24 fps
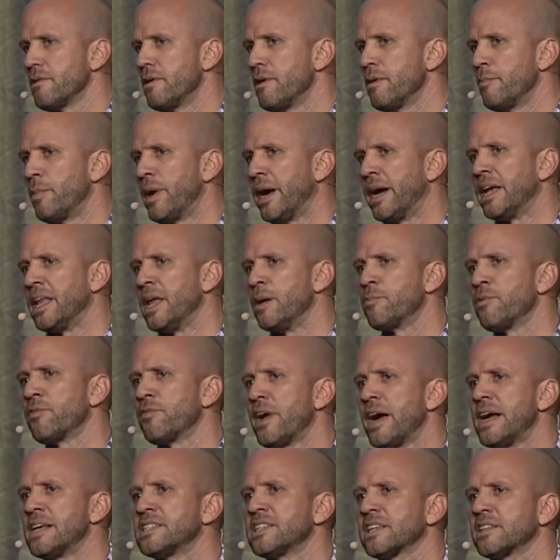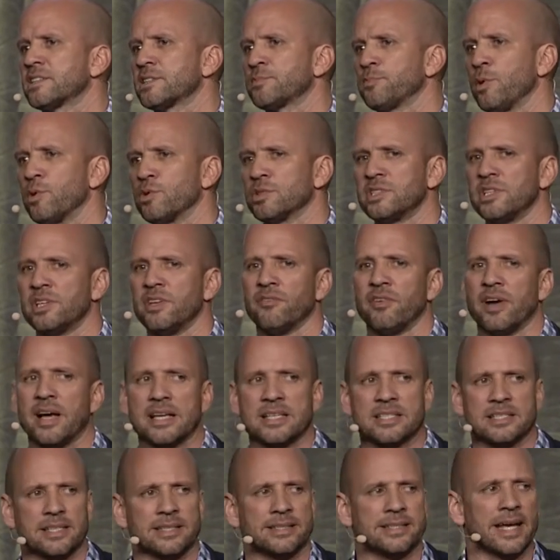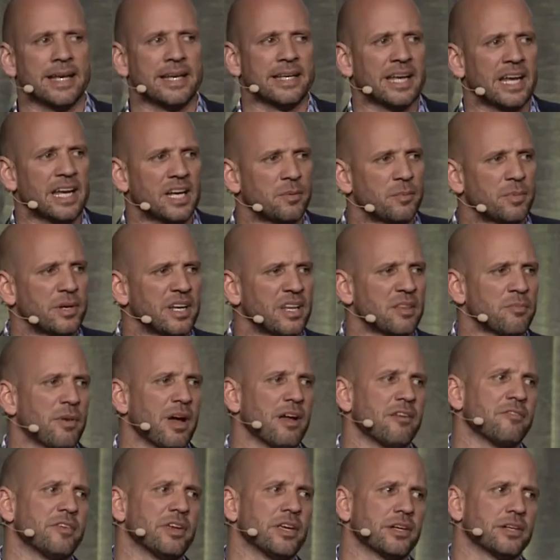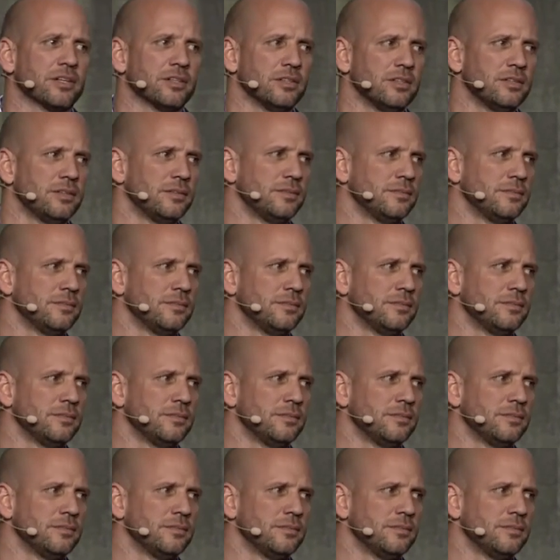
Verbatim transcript: by an improvised explosive device that detonated beneath my vehicle,